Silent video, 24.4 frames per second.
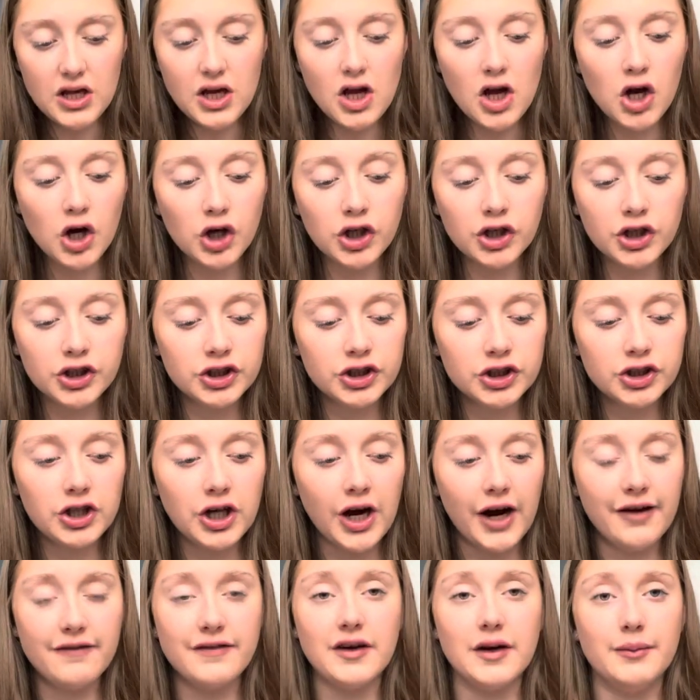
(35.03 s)
I'm gonna just try
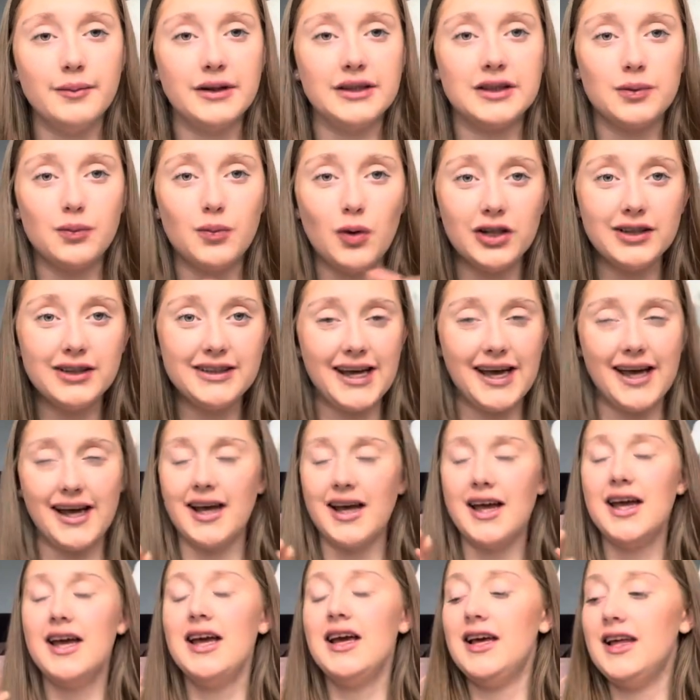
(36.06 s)
and film this in one take,
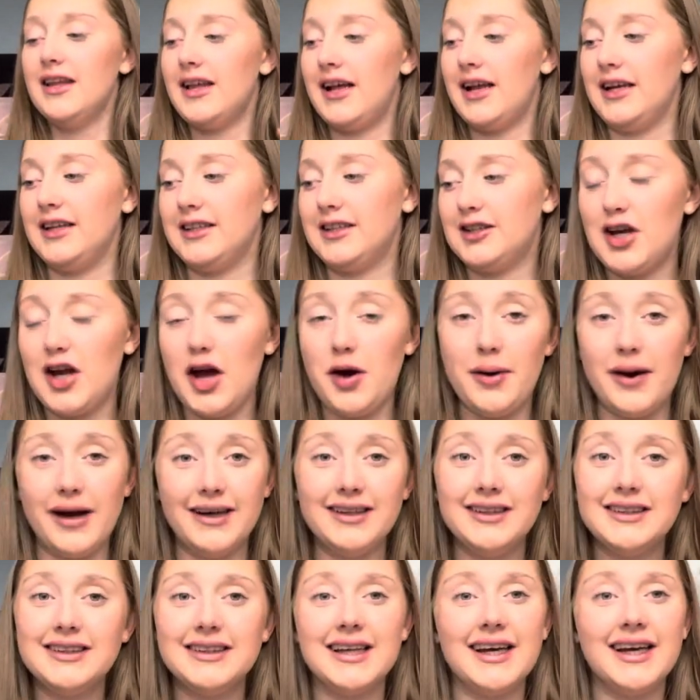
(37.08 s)
and it's no
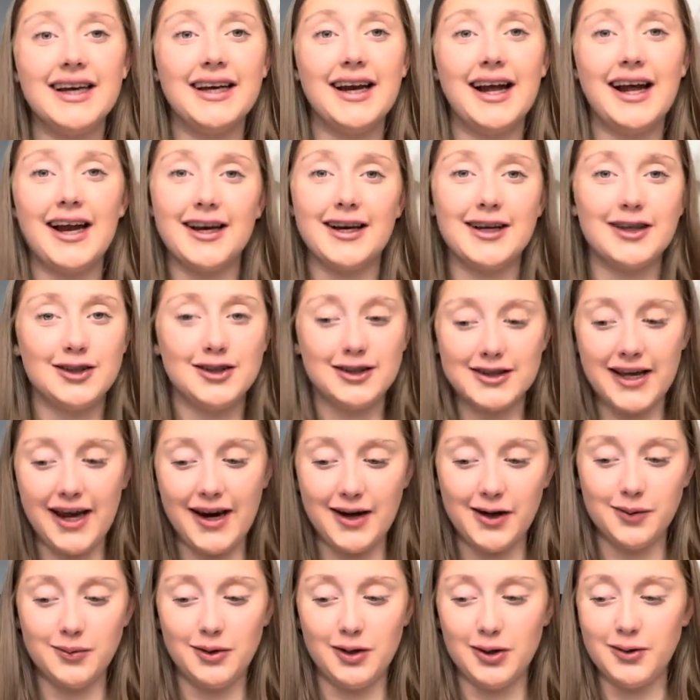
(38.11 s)
editing, and I can just get it
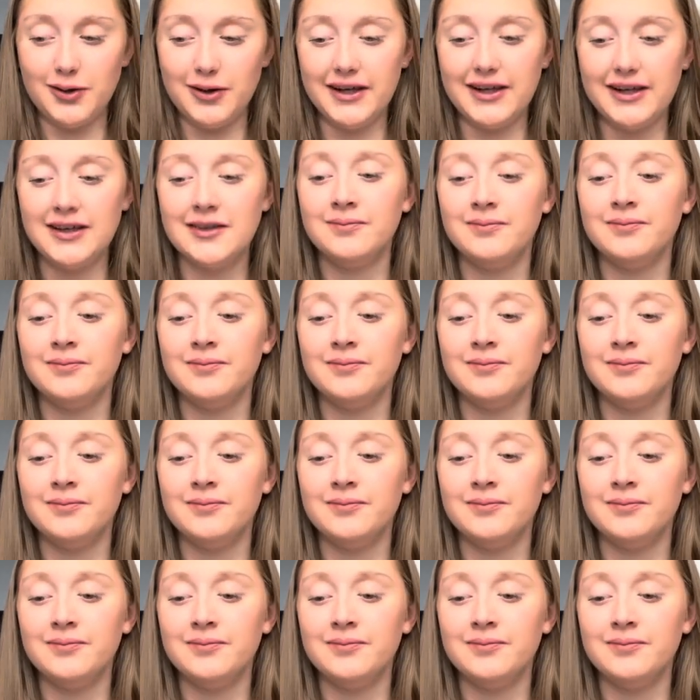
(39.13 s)
uploaded.